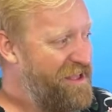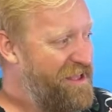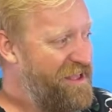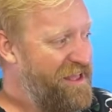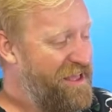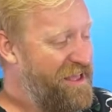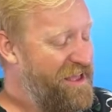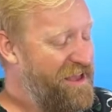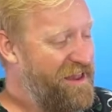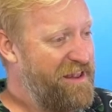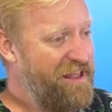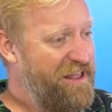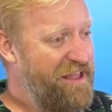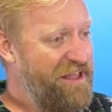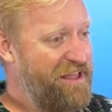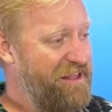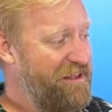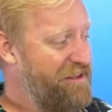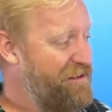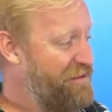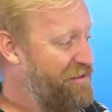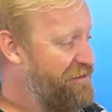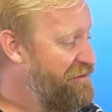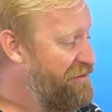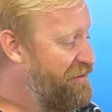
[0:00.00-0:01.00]
It
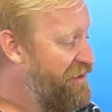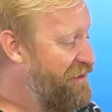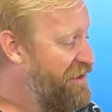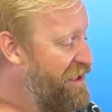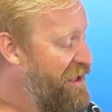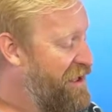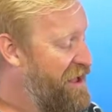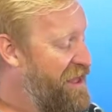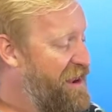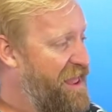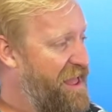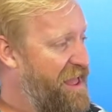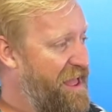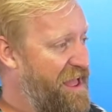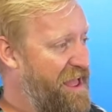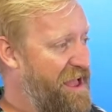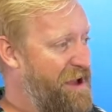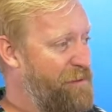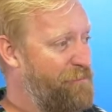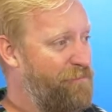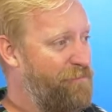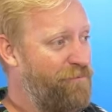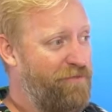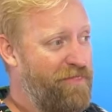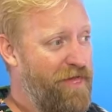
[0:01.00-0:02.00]
is an
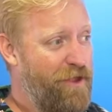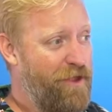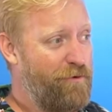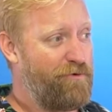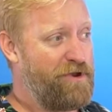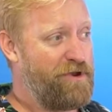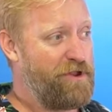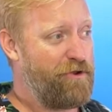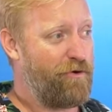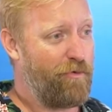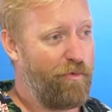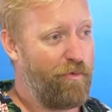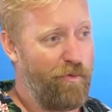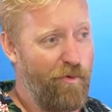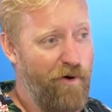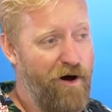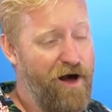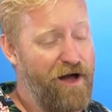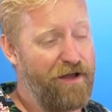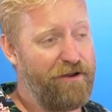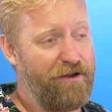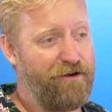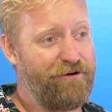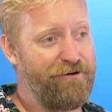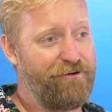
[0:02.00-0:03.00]
amp that
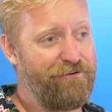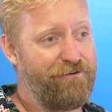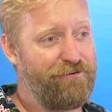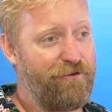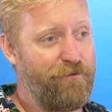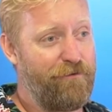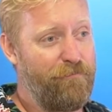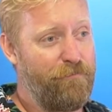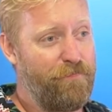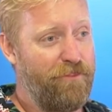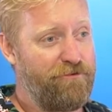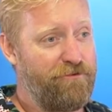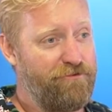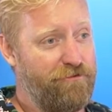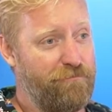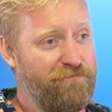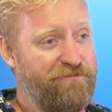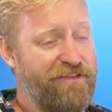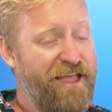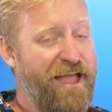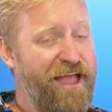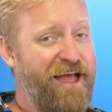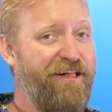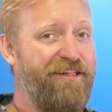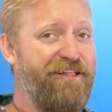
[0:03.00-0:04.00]
requires some
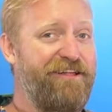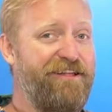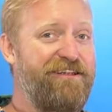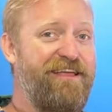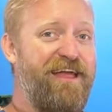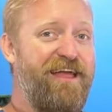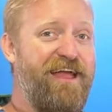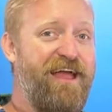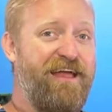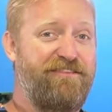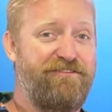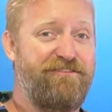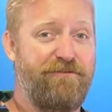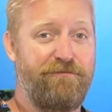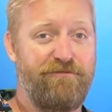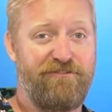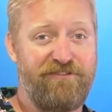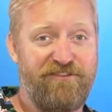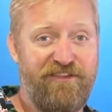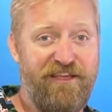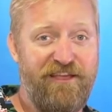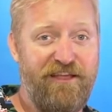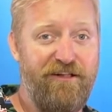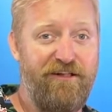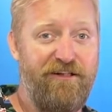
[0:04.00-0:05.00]
talent and some
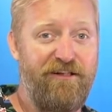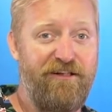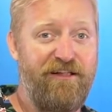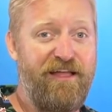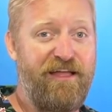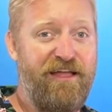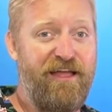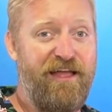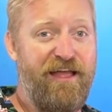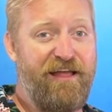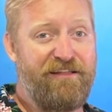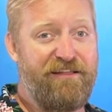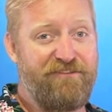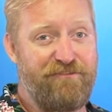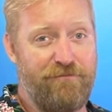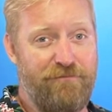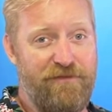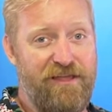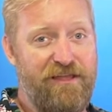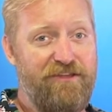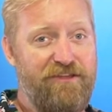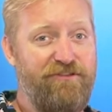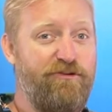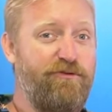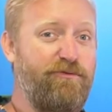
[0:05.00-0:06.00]
skill and some
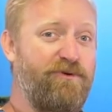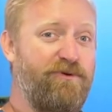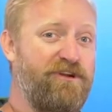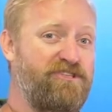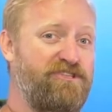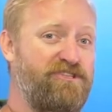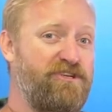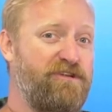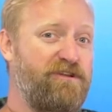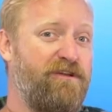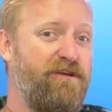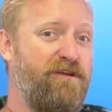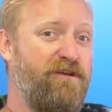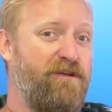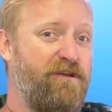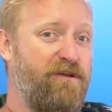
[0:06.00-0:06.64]
intuition